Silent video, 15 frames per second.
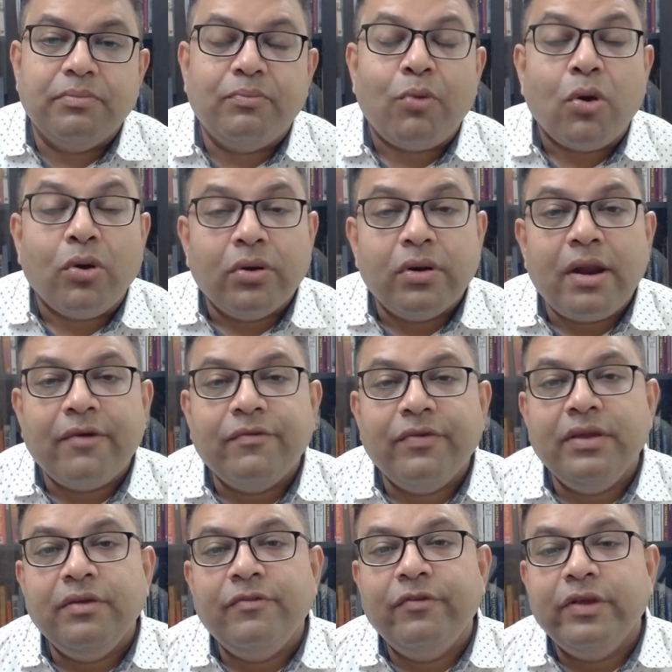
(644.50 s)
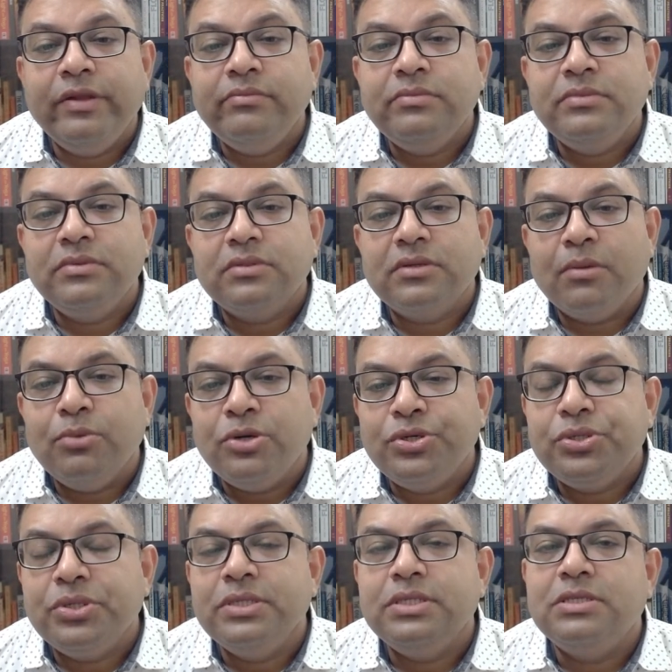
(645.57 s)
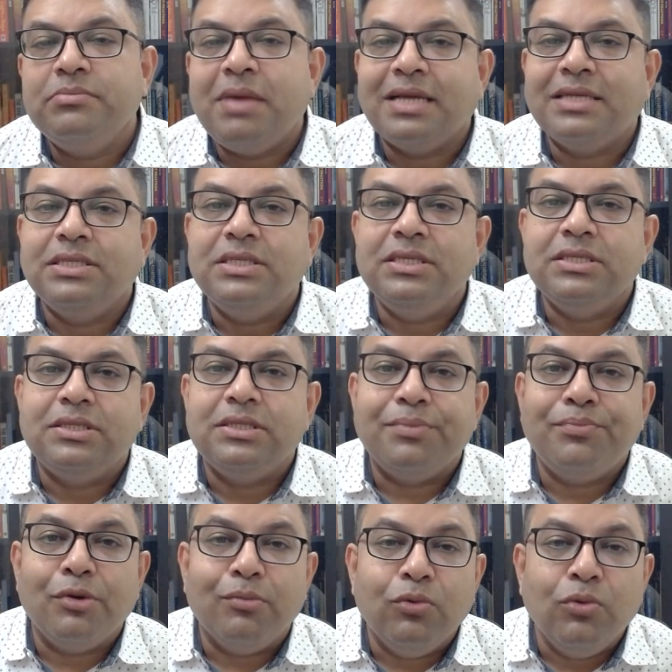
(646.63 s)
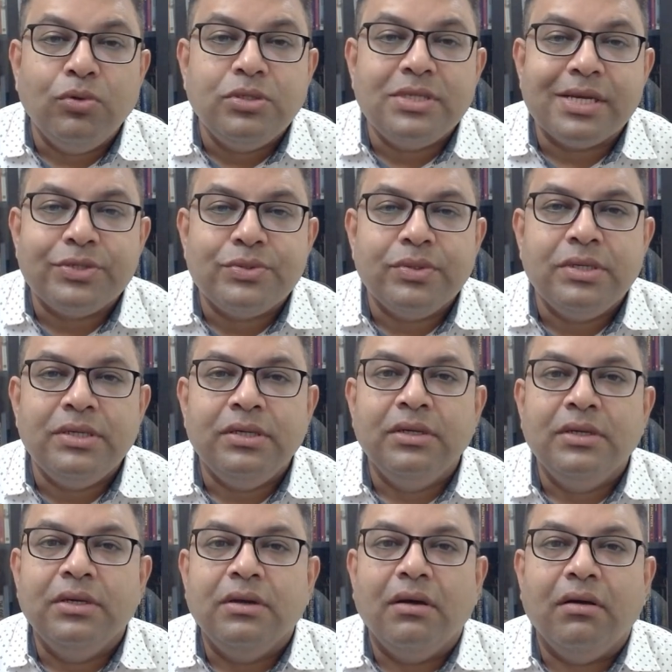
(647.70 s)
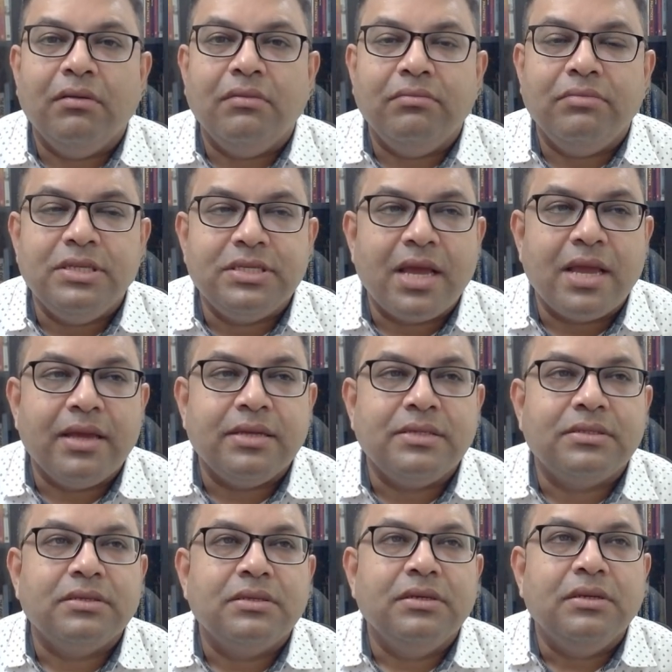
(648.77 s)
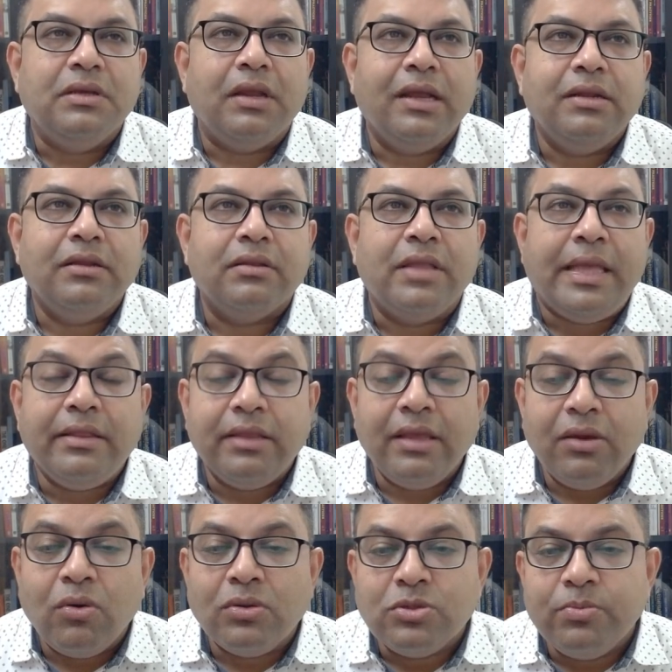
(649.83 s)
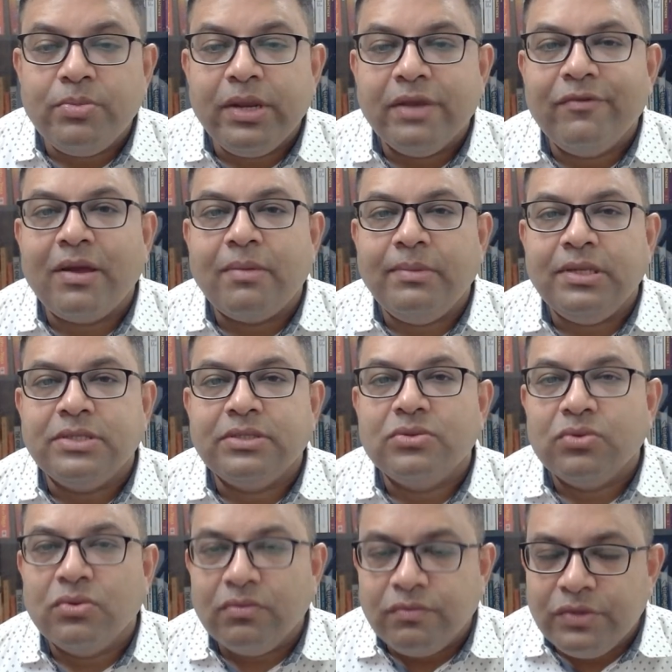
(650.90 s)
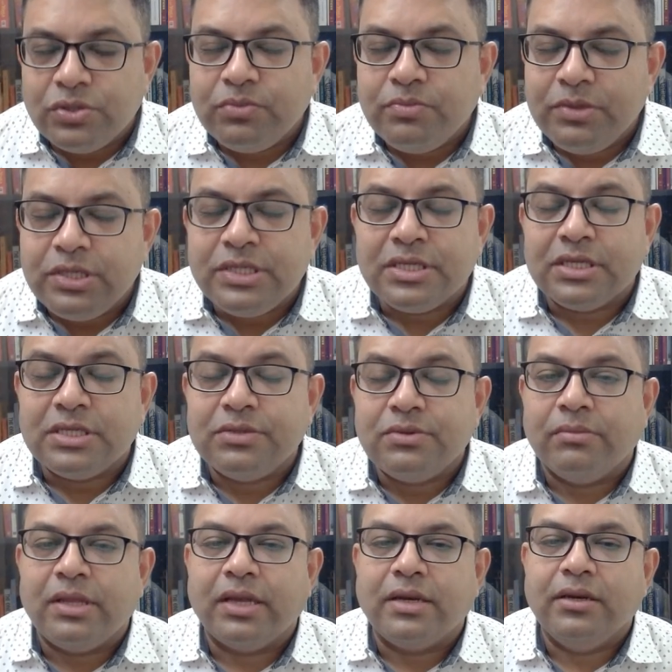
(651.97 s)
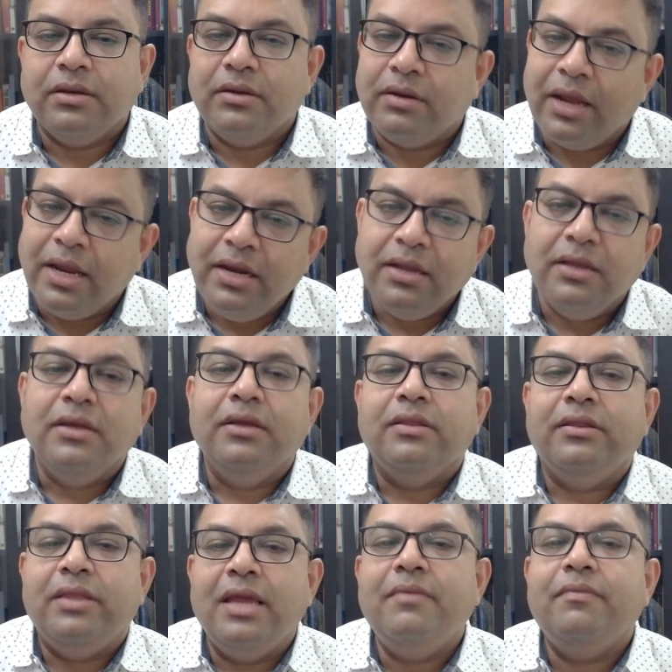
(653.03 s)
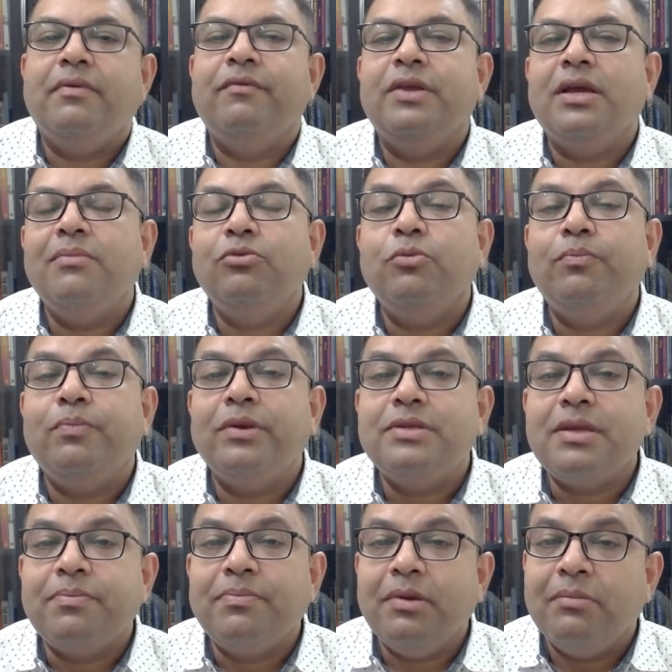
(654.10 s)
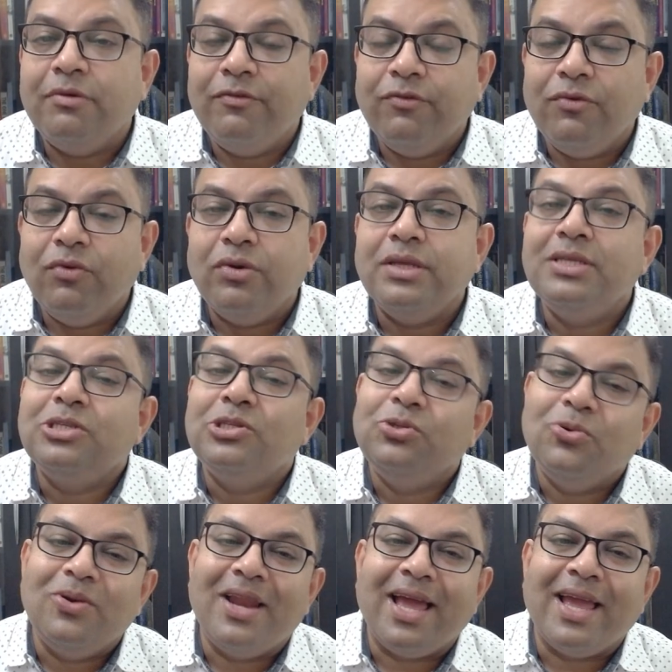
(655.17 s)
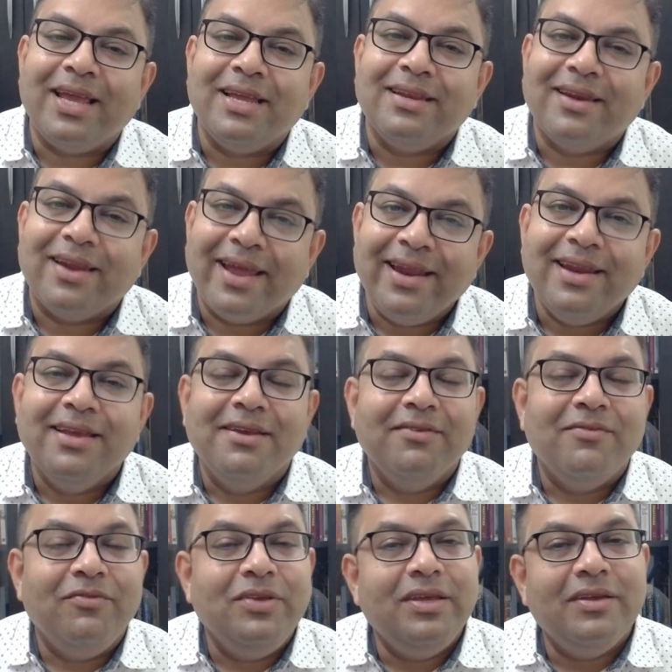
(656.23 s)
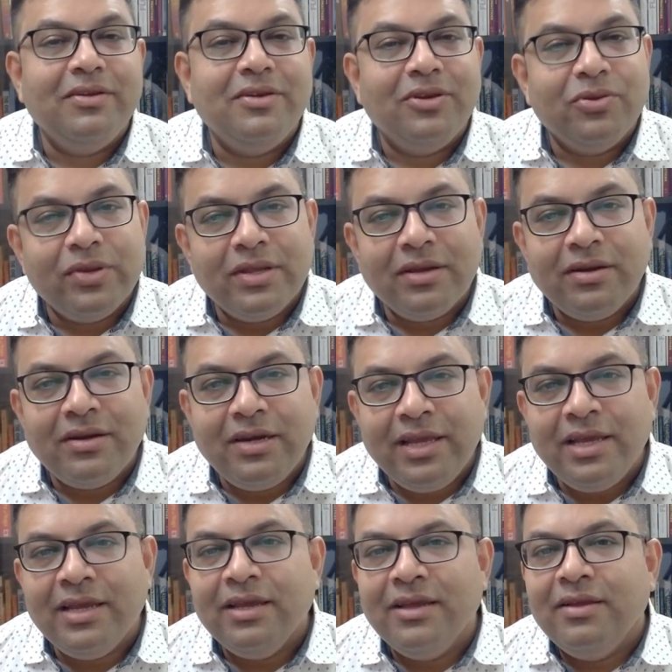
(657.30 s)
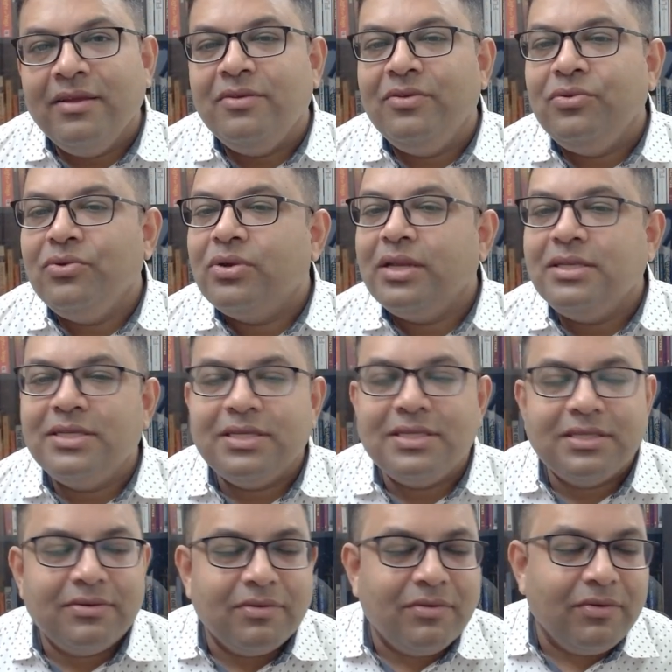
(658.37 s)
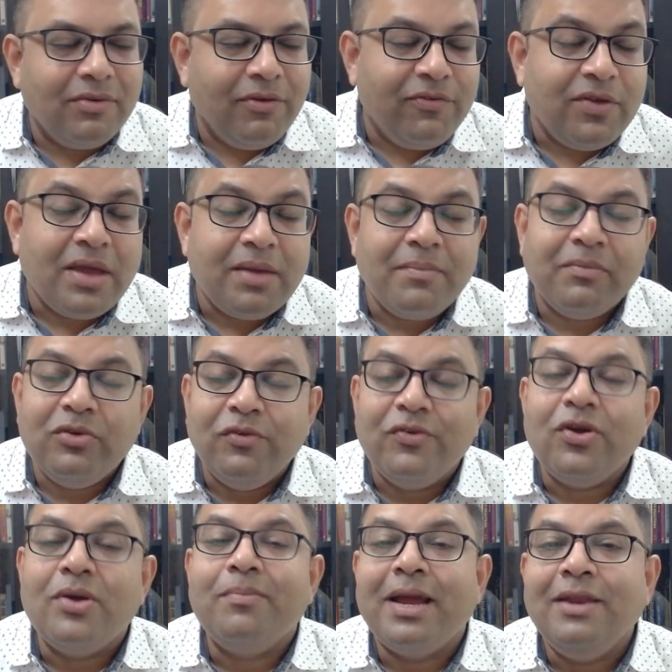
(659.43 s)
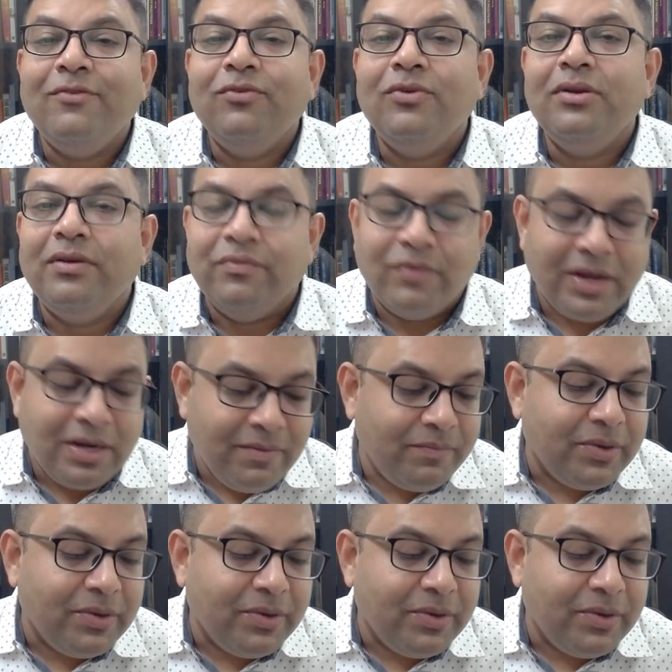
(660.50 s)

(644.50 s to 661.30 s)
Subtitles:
pornography, films, commercials, magazines that promote sexual desires, right? They also break families. So we should desist from that, right? Then we come to precept number 4 is no lying, right? We, during a day, you can just, if you are mindful, one